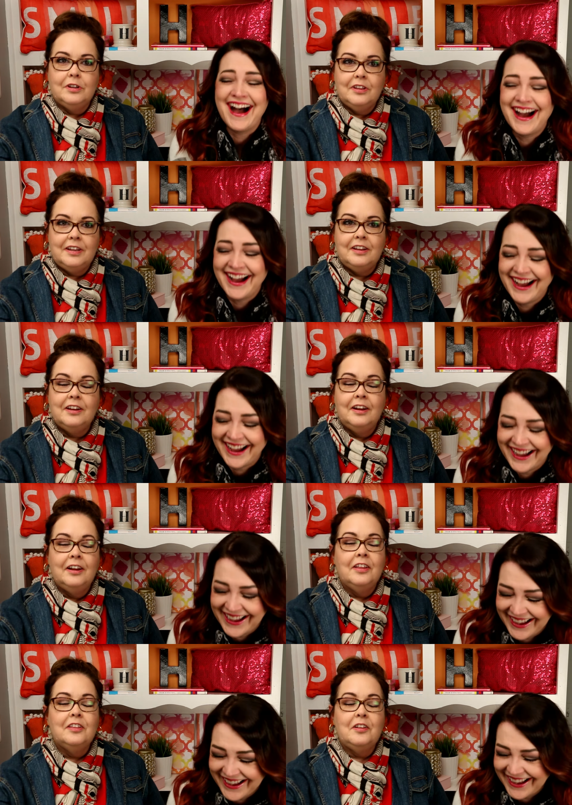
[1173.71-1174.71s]
Speaker 1: really?
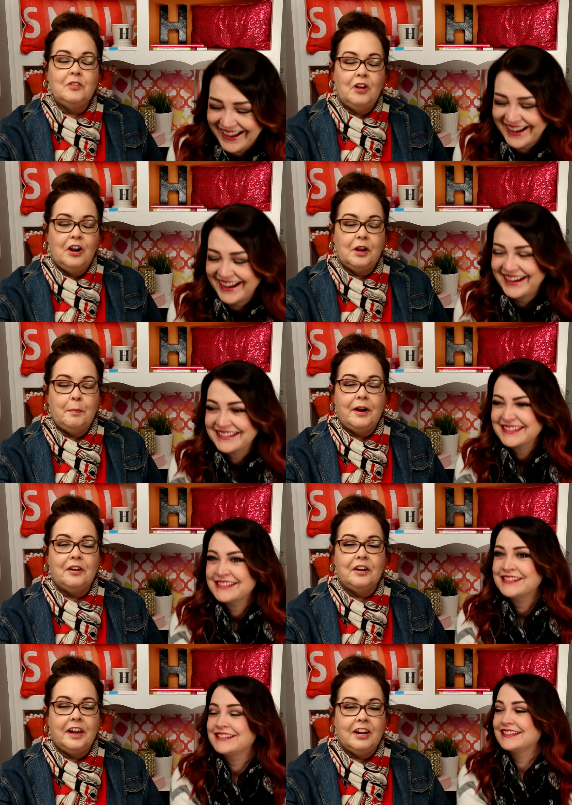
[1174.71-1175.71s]
Let's talk about
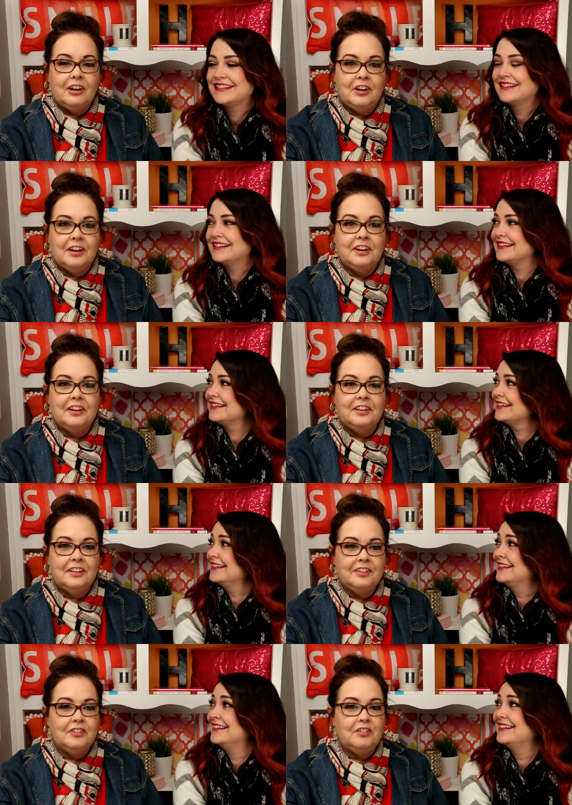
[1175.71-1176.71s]
her hair.
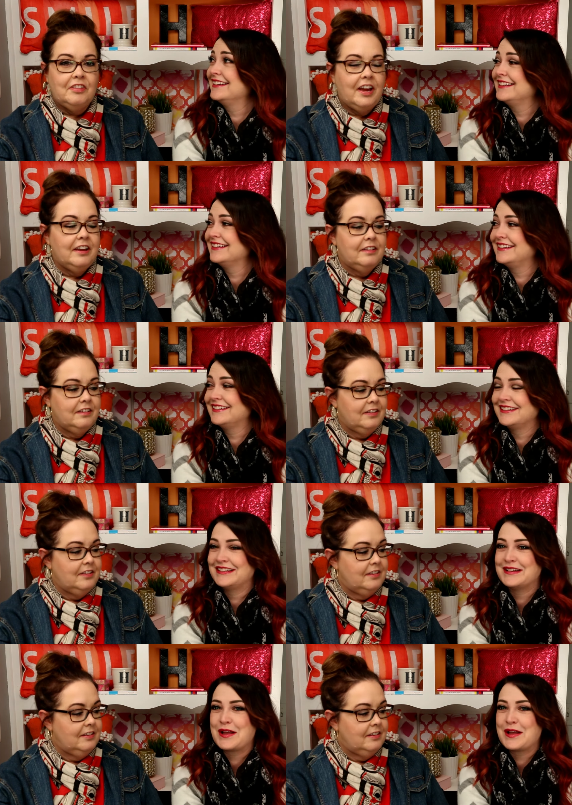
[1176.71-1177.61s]
Let's do that.